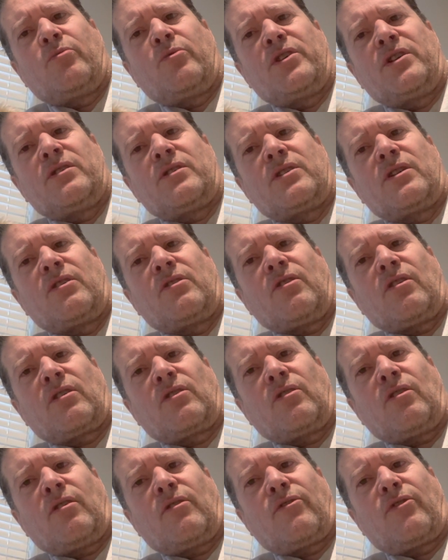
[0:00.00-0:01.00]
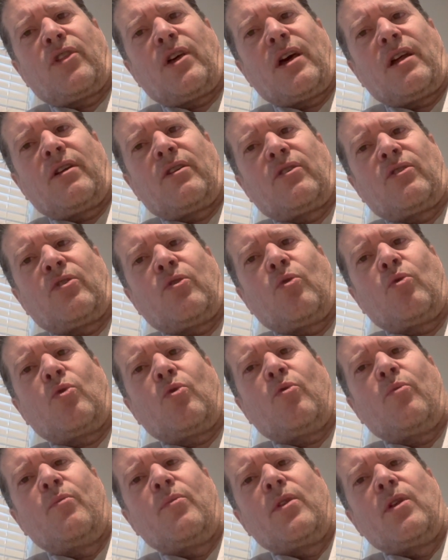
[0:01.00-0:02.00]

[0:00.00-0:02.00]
We just deduct off that total.